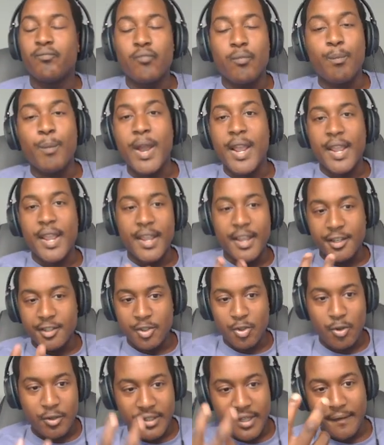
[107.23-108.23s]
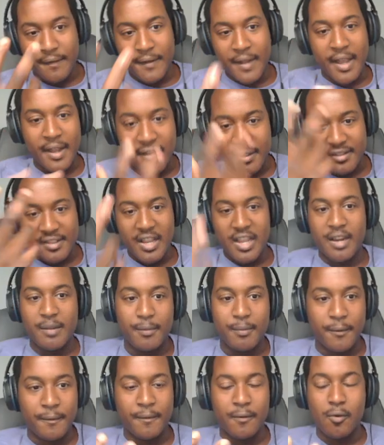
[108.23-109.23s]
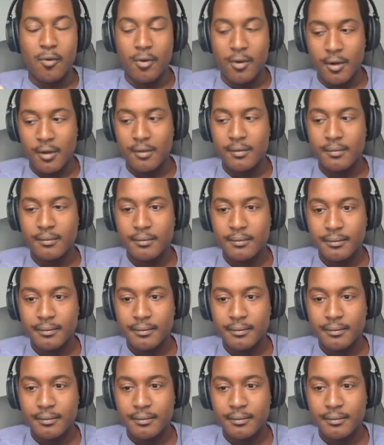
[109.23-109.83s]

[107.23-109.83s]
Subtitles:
My issue, as I've kind of stated before,